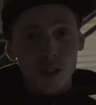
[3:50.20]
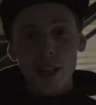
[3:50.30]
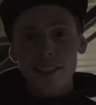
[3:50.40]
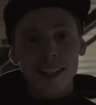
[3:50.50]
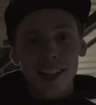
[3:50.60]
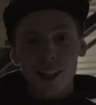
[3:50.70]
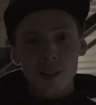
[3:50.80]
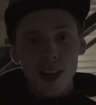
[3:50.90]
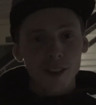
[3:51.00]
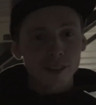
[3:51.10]
greatest guy all
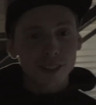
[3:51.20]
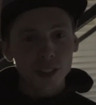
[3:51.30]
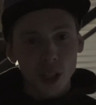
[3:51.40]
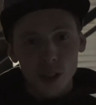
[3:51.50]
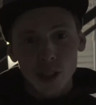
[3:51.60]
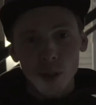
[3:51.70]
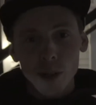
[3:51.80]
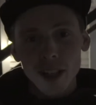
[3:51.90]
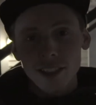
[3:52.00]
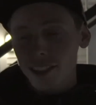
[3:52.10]
around. So you know
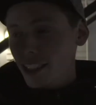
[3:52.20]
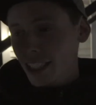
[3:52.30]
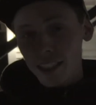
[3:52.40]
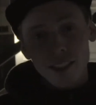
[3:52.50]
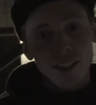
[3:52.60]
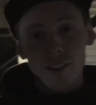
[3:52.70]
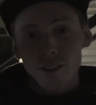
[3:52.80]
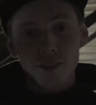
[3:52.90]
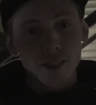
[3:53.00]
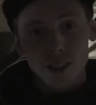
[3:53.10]
what?
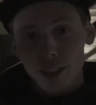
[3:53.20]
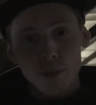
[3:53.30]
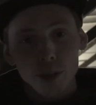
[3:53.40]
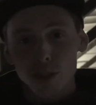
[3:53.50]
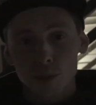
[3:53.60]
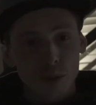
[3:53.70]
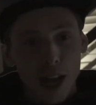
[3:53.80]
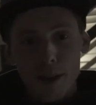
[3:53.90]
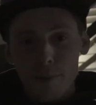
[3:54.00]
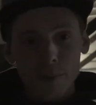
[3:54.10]
Give him a
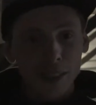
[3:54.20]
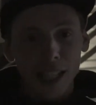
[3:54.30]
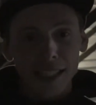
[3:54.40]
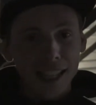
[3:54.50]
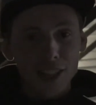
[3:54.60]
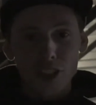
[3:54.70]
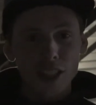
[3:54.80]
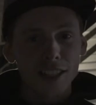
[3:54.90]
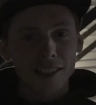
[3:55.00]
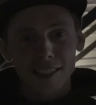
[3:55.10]
subscribe, like that
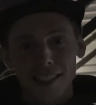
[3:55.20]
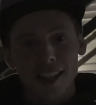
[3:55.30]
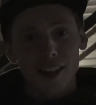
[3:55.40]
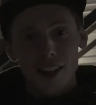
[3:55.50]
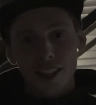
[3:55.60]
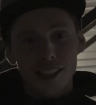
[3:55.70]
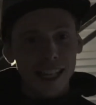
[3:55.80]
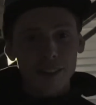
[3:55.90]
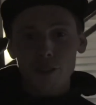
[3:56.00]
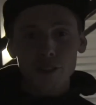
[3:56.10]
shit,
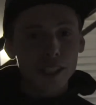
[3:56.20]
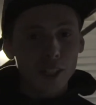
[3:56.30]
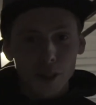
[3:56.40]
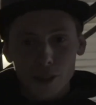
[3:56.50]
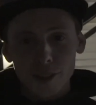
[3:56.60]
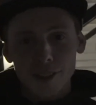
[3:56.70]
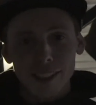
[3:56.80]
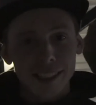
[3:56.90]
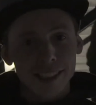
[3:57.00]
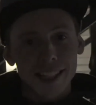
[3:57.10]
like every video.
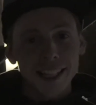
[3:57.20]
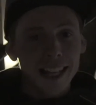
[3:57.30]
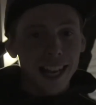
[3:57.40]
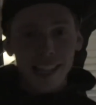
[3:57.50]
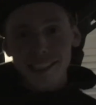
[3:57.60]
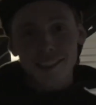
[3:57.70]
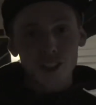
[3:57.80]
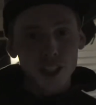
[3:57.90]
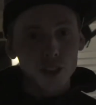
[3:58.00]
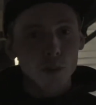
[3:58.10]
I highly suggest you